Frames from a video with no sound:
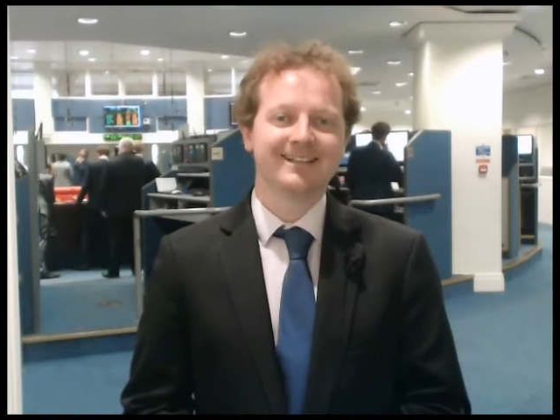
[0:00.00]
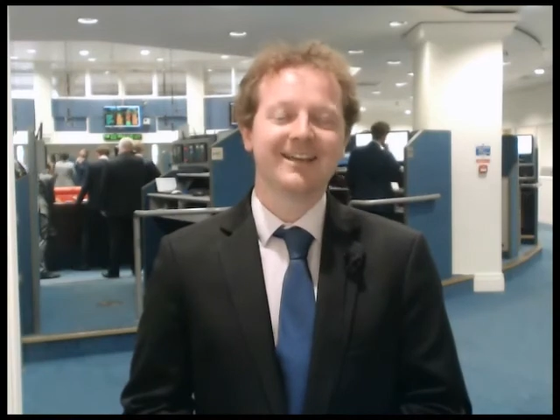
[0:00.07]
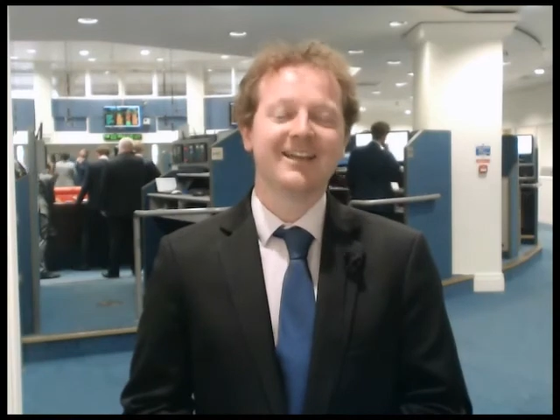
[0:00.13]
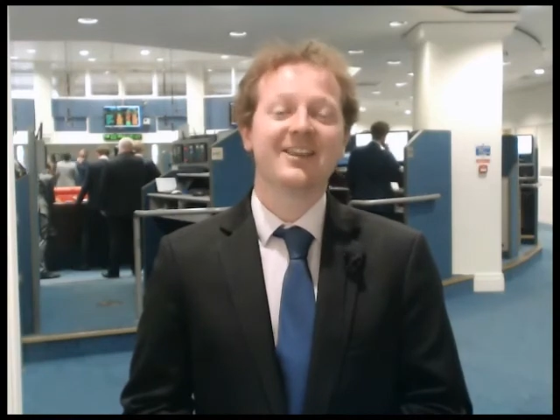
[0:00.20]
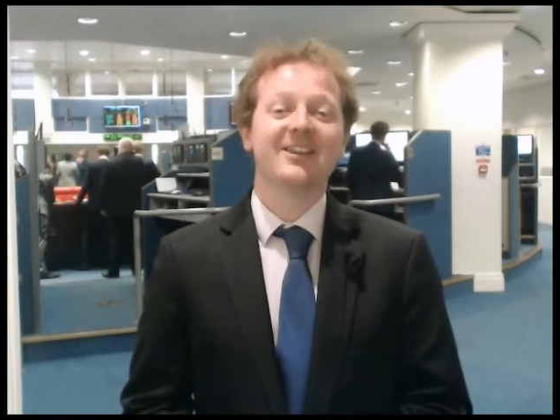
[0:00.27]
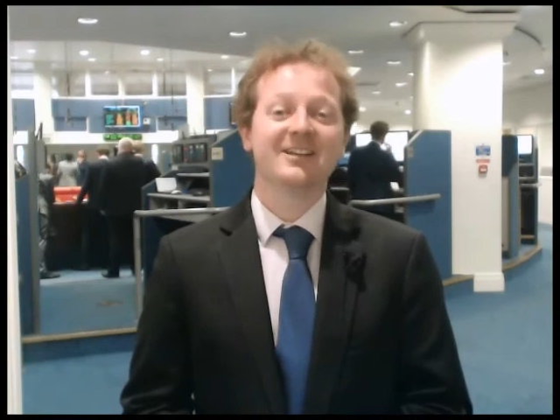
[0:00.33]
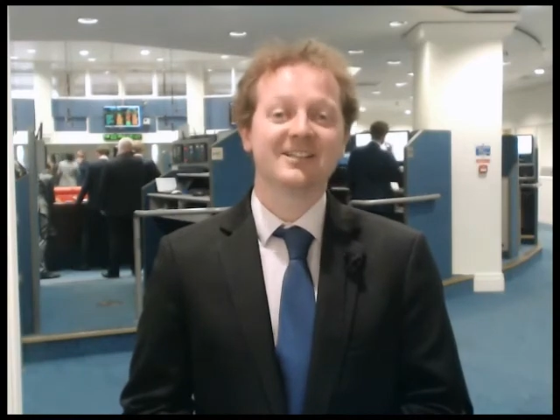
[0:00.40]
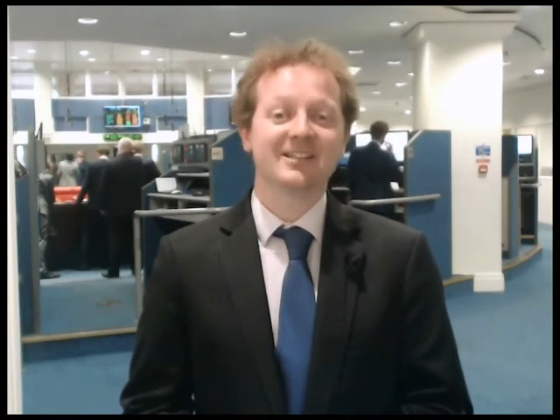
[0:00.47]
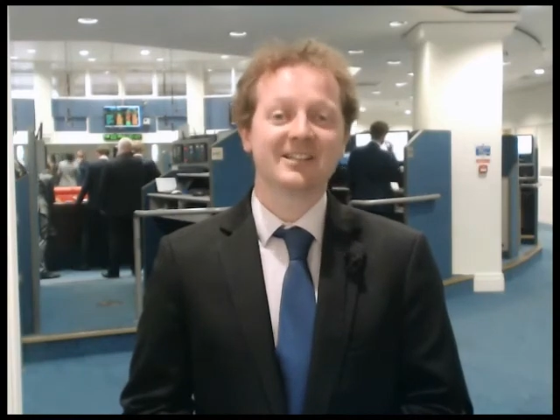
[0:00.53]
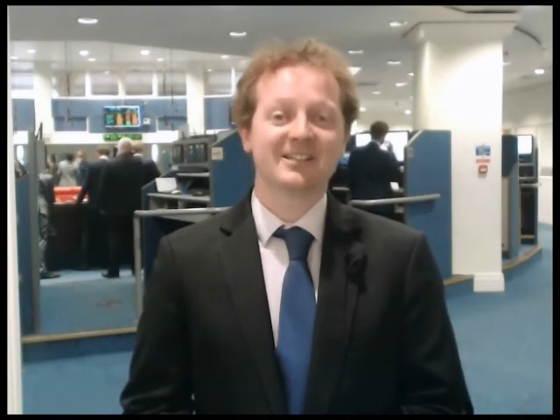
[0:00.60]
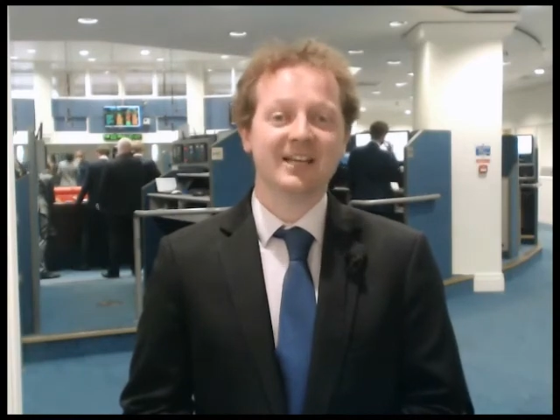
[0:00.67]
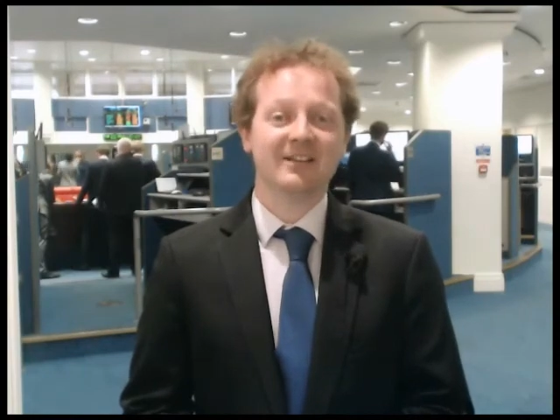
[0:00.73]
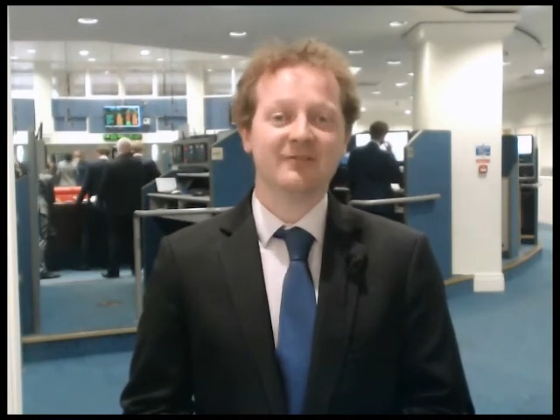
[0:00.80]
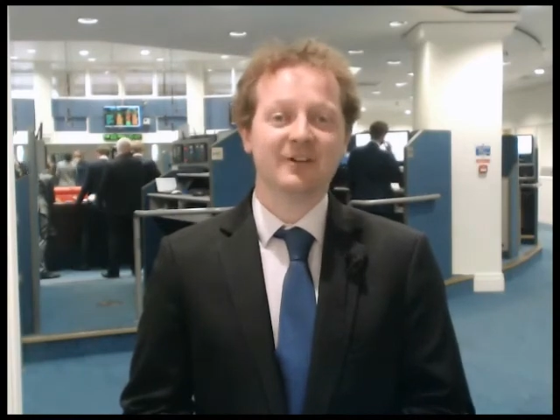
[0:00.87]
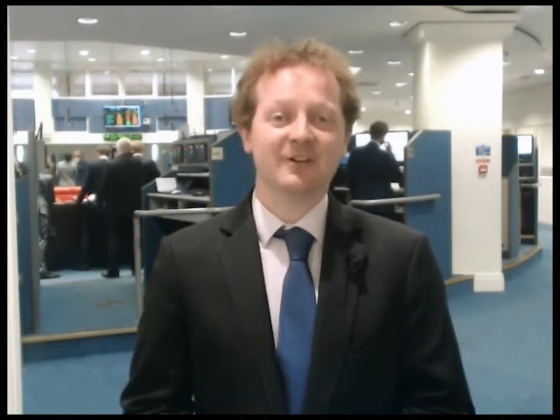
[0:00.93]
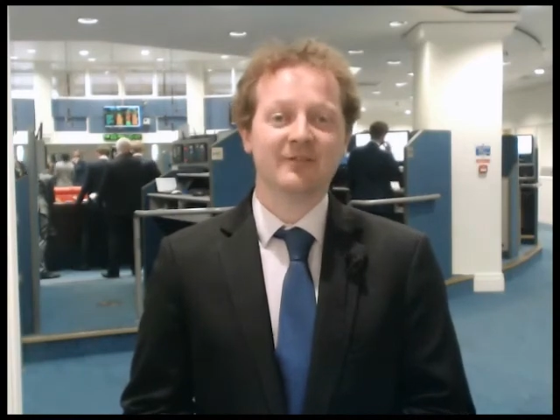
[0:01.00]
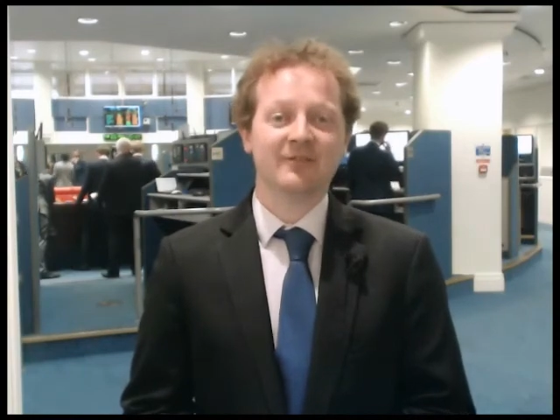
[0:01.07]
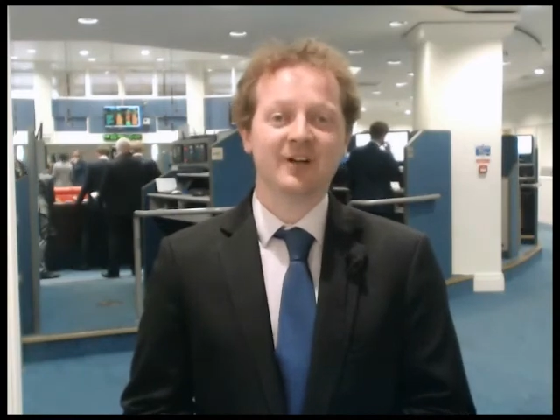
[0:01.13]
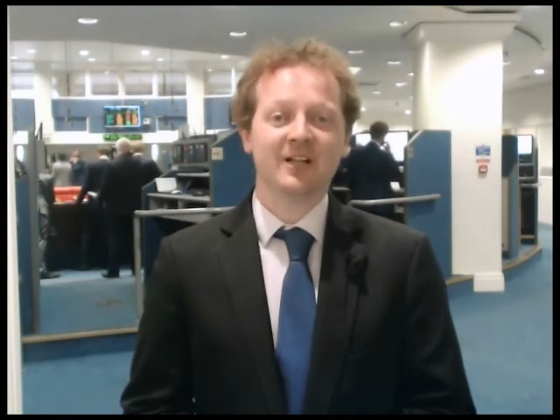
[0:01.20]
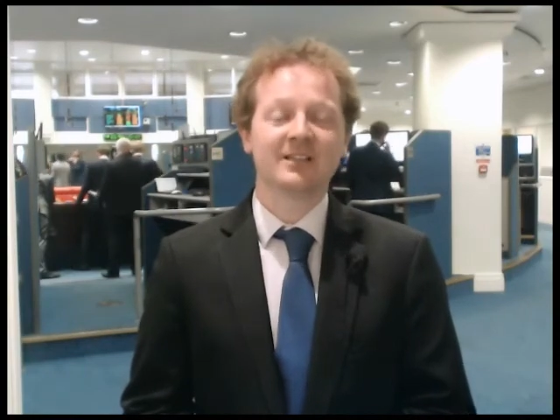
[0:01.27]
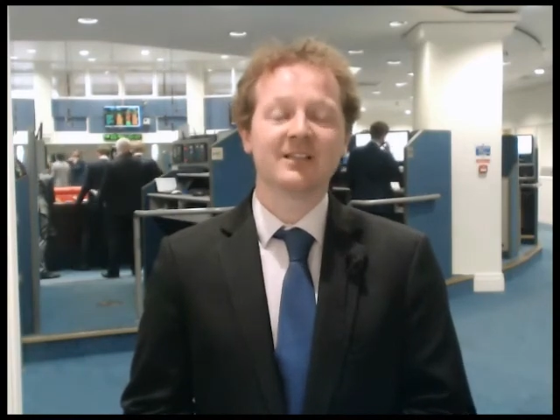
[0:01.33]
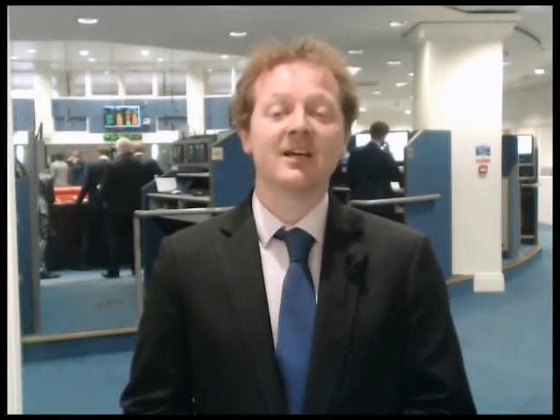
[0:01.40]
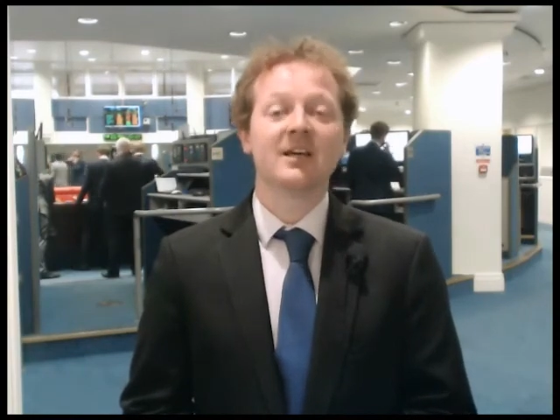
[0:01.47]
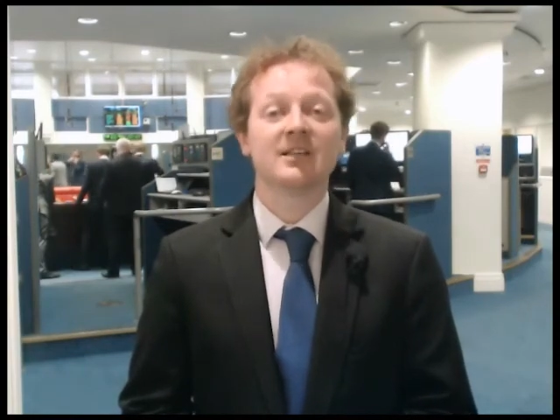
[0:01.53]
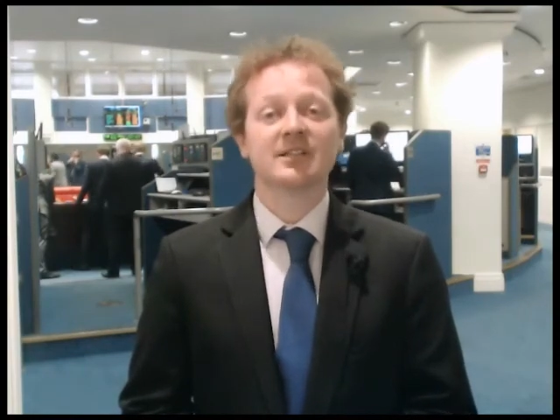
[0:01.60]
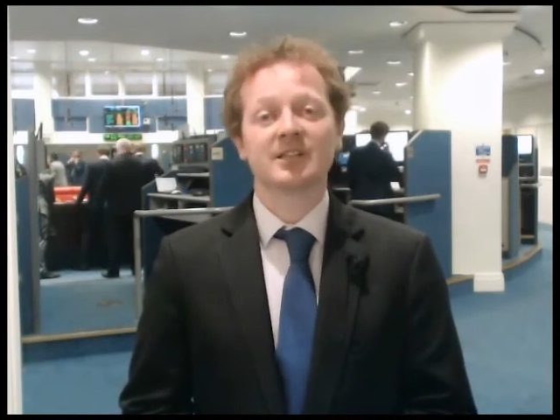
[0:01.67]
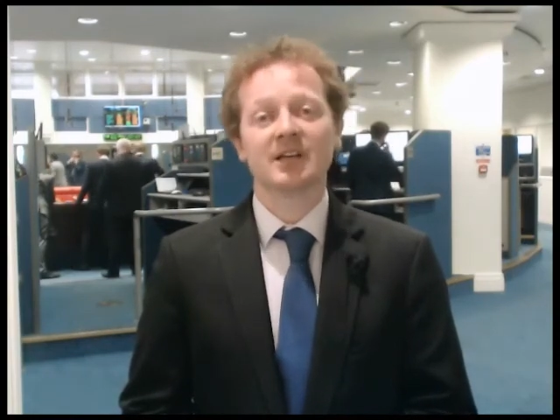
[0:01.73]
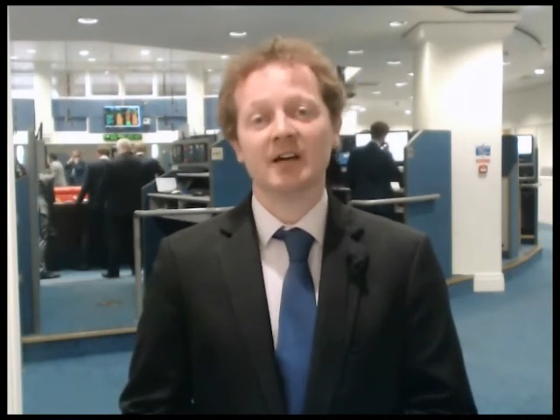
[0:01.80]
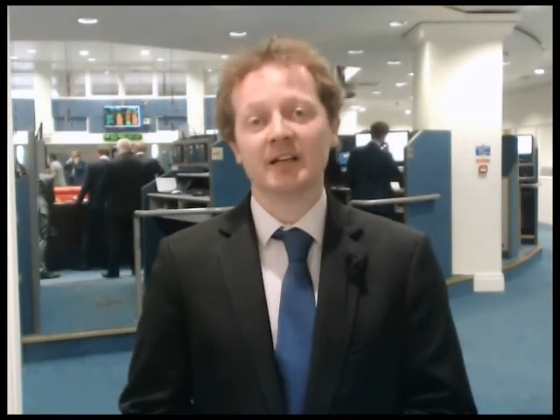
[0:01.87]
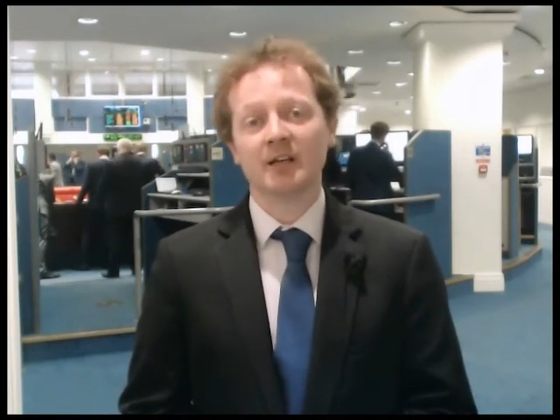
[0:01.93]
This is Eddie van der Walt
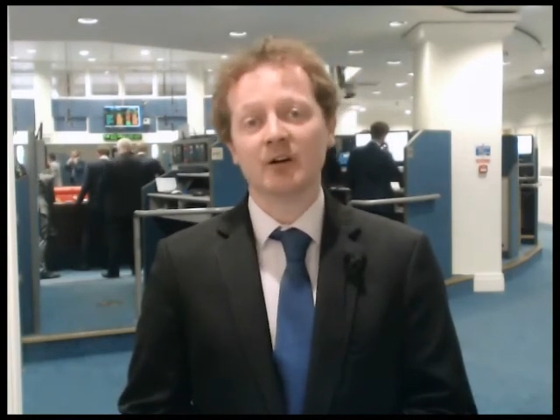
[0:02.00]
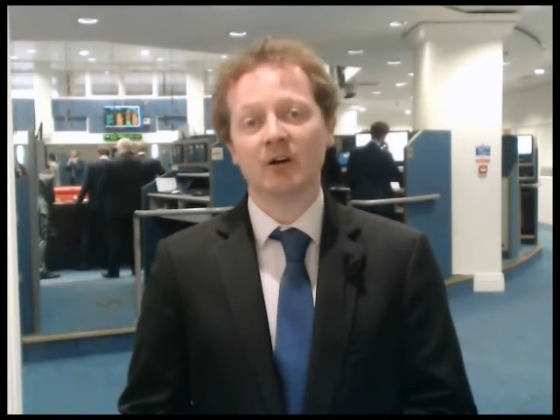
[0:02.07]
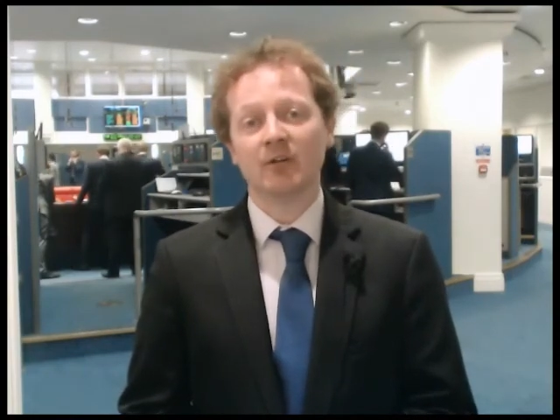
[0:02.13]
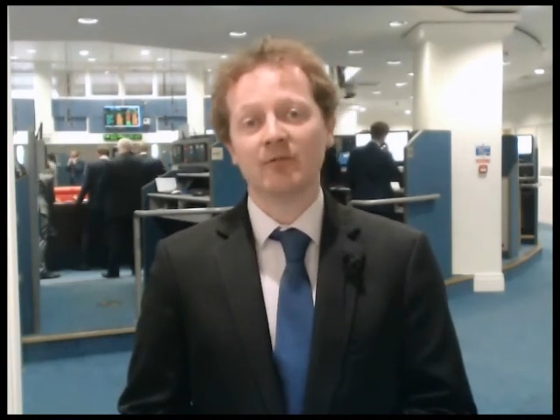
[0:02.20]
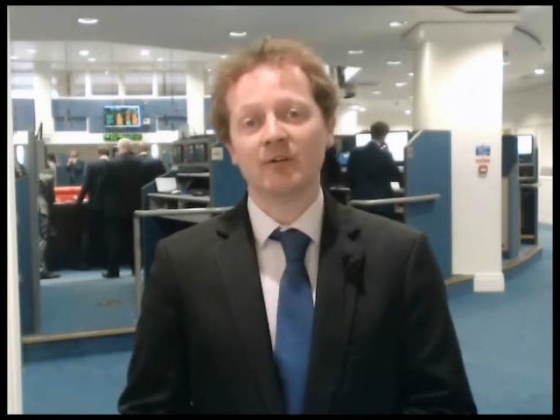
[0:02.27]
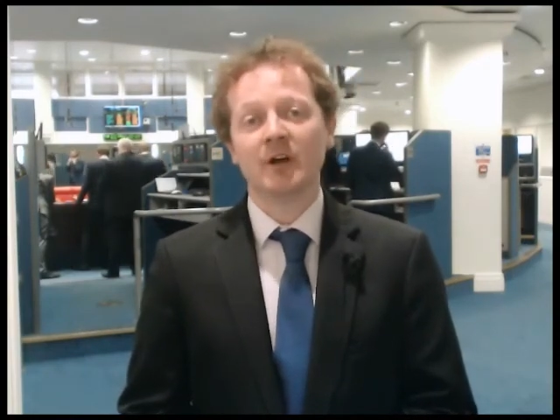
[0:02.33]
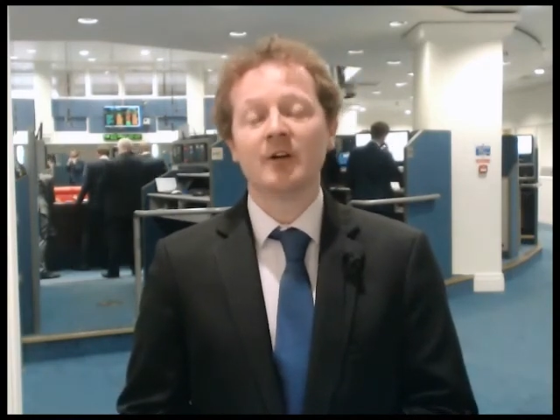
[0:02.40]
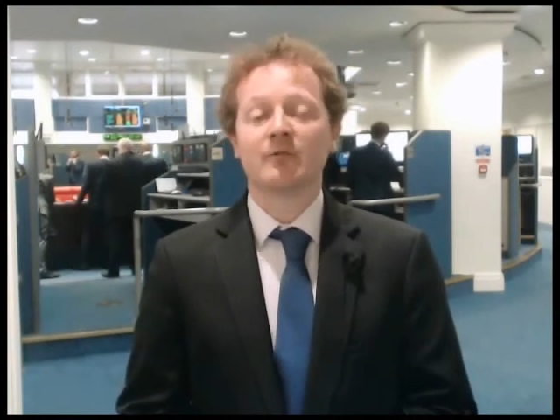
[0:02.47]
signing off